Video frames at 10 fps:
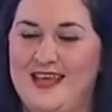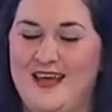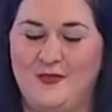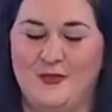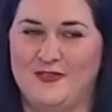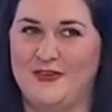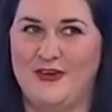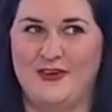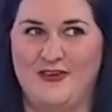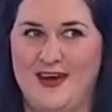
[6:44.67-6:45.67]
That's what's
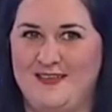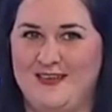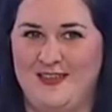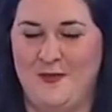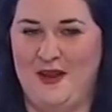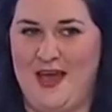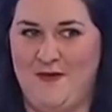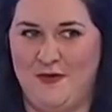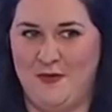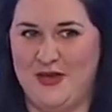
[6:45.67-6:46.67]
going crazy at the minute.
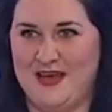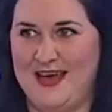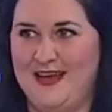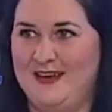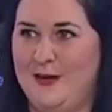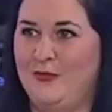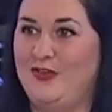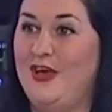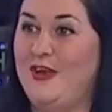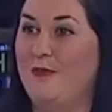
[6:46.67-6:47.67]
Every weekend I'm
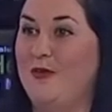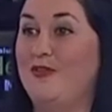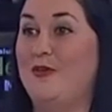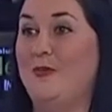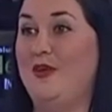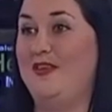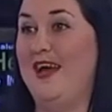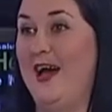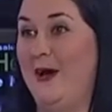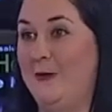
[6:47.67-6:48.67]
turning up at somebody's
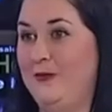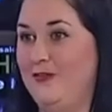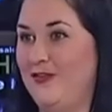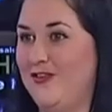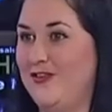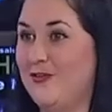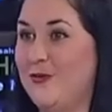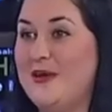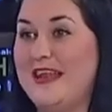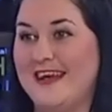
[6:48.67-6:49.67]
house, dressed as
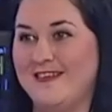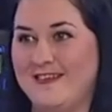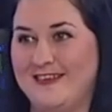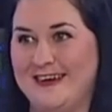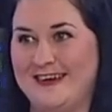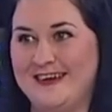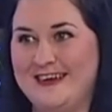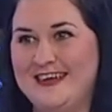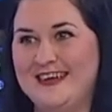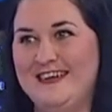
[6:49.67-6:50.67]
Queen Elsa,
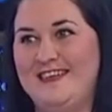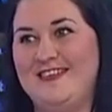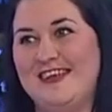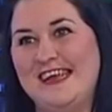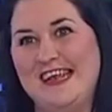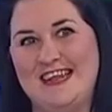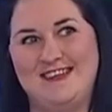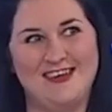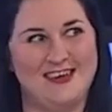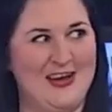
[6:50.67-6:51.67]
singing
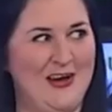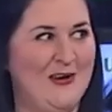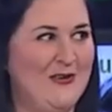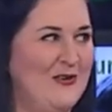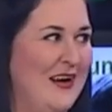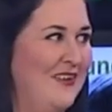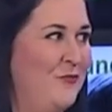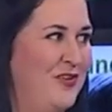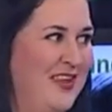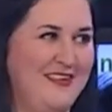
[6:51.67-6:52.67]
Let It Go,
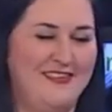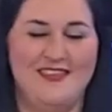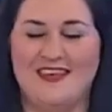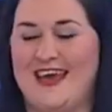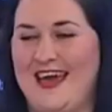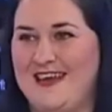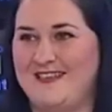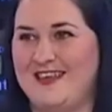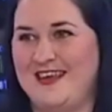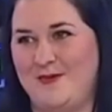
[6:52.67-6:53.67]
presenting the
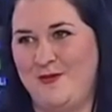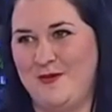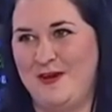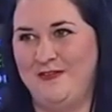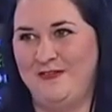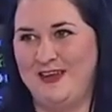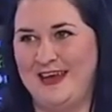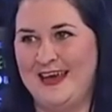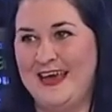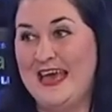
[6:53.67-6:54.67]
cake, singing Happy
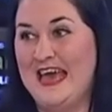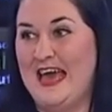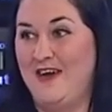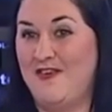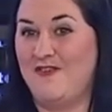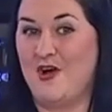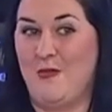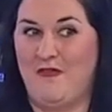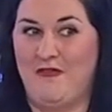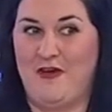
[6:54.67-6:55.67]
Birthday. I've even
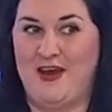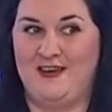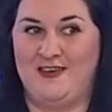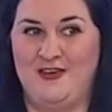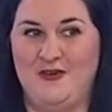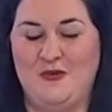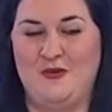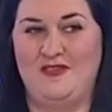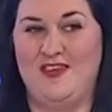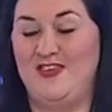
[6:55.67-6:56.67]
got my friend
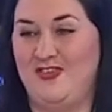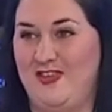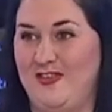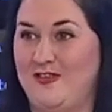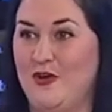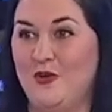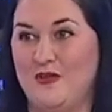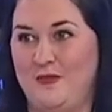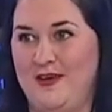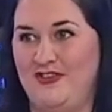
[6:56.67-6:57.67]
who teaches at the school
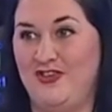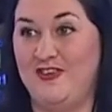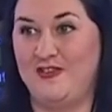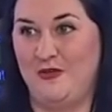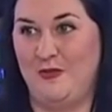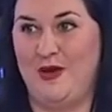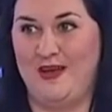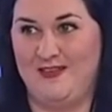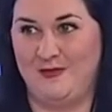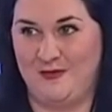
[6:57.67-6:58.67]
with me. She's doing the
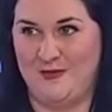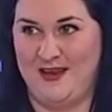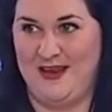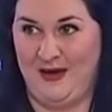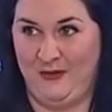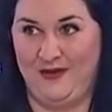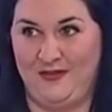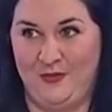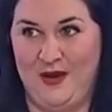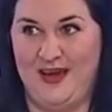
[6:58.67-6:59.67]
parties with me now
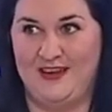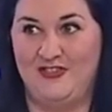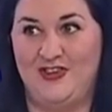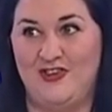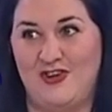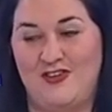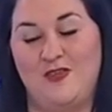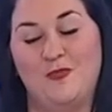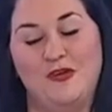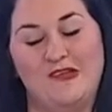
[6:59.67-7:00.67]
as well, and she's dressed
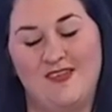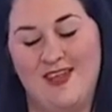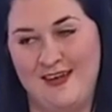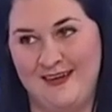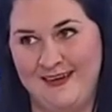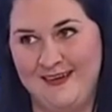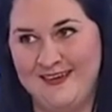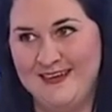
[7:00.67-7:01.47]
as Princess Anna.